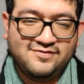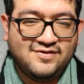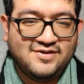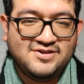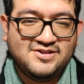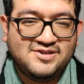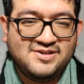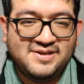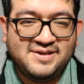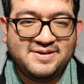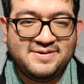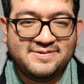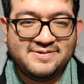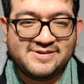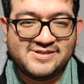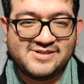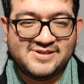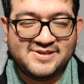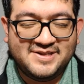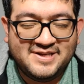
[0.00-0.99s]
eventually they go
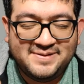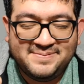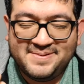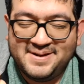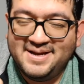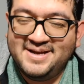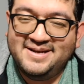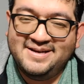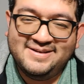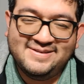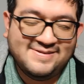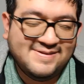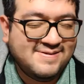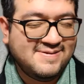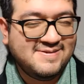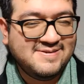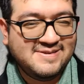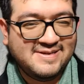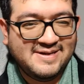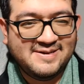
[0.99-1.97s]
to sleep, and it
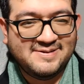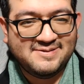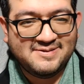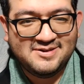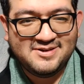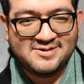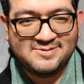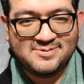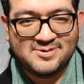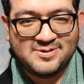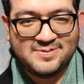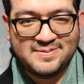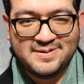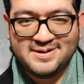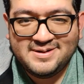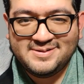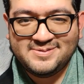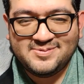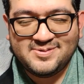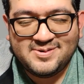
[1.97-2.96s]
turns out these
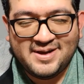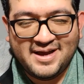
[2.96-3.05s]
robots